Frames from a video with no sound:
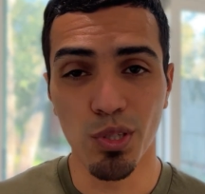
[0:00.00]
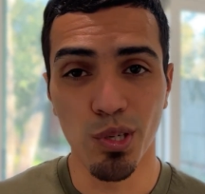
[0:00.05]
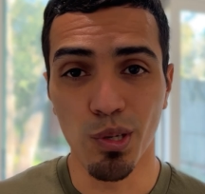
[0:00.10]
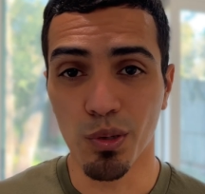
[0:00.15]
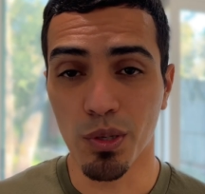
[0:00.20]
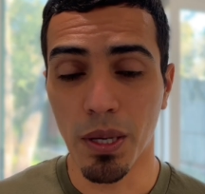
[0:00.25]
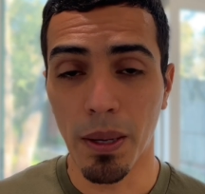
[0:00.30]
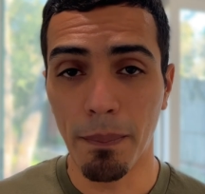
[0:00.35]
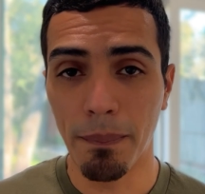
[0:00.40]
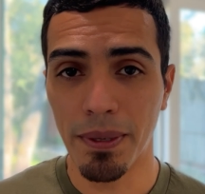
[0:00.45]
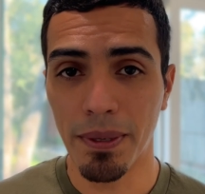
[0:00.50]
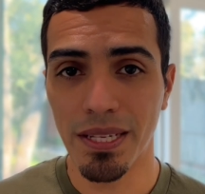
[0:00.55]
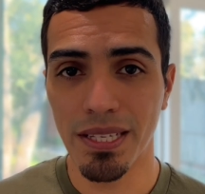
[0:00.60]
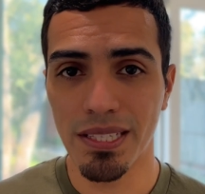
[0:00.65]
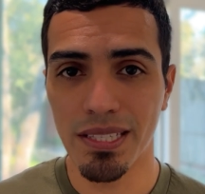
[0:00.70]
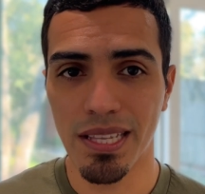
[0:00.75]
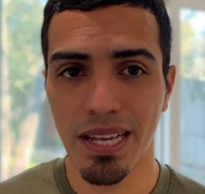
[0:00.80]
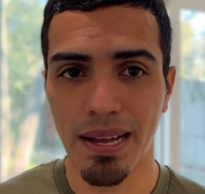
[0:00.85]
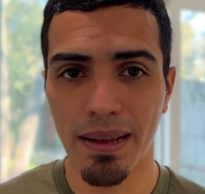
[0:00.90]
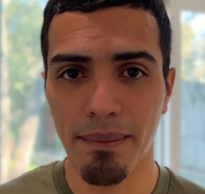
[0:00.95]

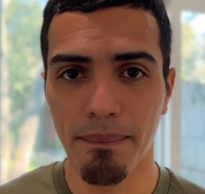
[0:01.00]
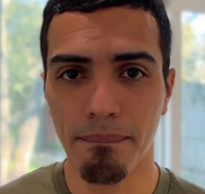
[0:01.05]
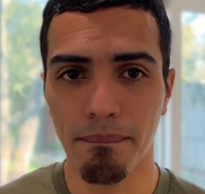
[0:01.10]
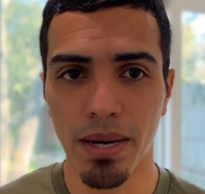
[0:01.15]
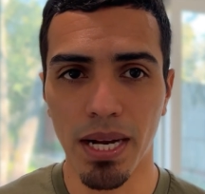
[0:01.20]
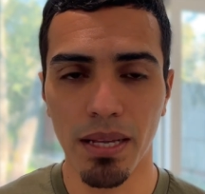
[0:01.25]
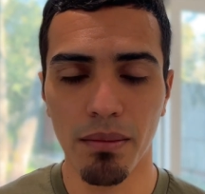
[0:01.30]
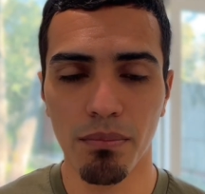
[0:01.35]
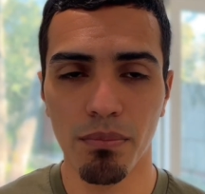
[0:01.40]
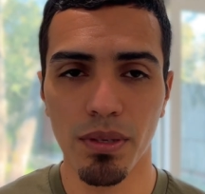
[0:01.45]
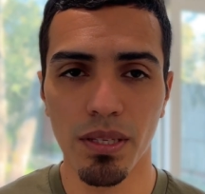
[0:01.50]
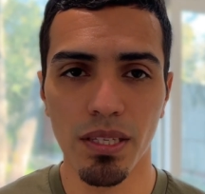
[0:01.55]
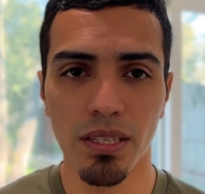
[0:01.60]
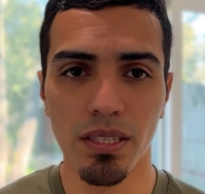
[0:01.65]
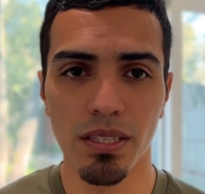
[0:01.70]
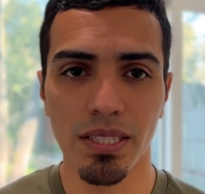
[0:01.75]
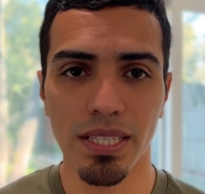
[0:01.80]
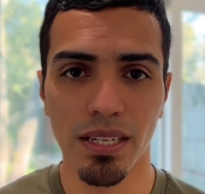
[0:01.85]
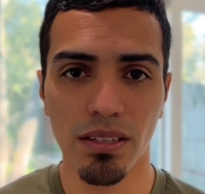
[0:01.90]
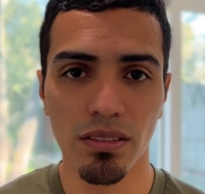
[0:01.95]
companies that might
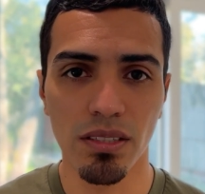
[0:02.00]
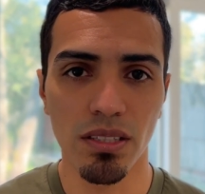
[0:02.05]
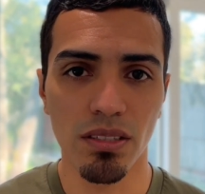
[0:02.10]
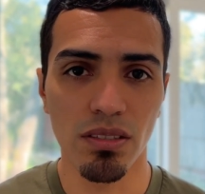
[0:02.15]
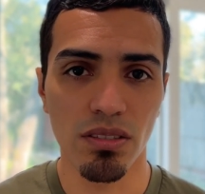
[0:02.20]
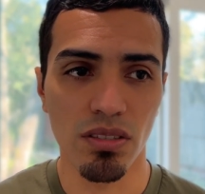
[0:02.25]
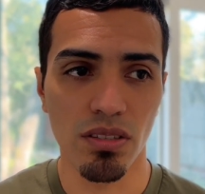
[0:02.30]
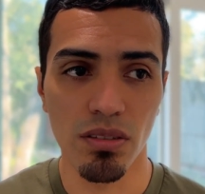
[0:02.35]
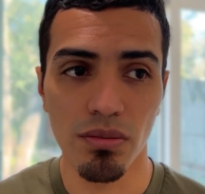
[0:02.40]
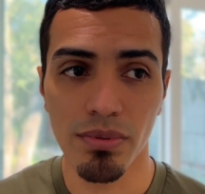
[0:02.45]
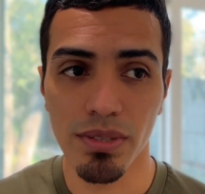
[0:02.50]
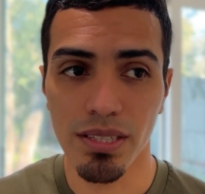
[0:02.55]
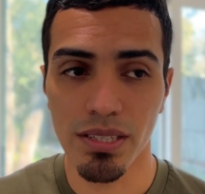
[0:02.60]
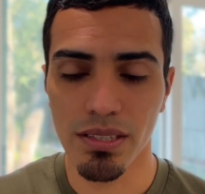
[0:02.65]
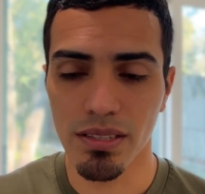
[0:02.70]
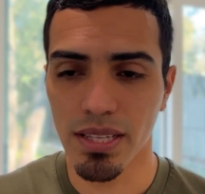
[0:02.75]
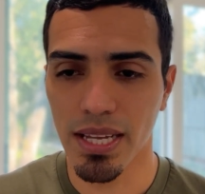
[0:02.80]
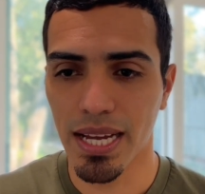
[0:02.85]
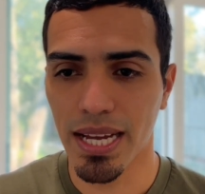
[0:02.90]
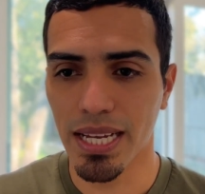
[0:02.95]
be selling a
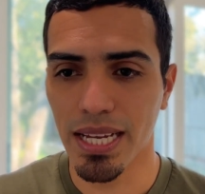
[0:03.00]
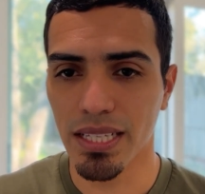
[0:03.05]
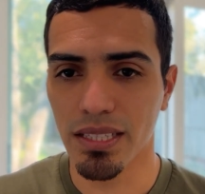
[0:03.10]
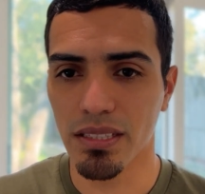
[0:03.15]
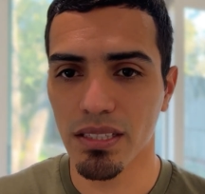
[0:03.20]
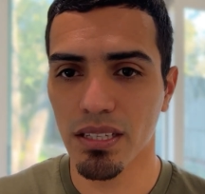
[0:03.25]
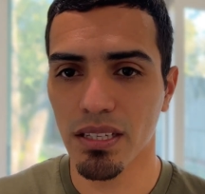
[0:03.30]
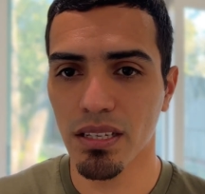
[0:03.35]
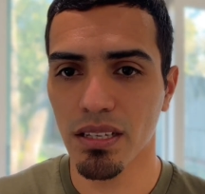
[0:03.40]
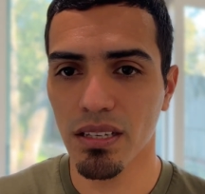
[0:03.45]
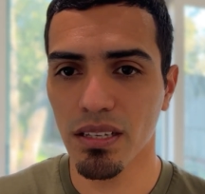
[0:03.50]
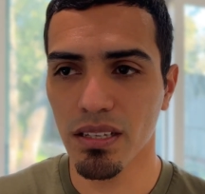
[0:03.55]
service that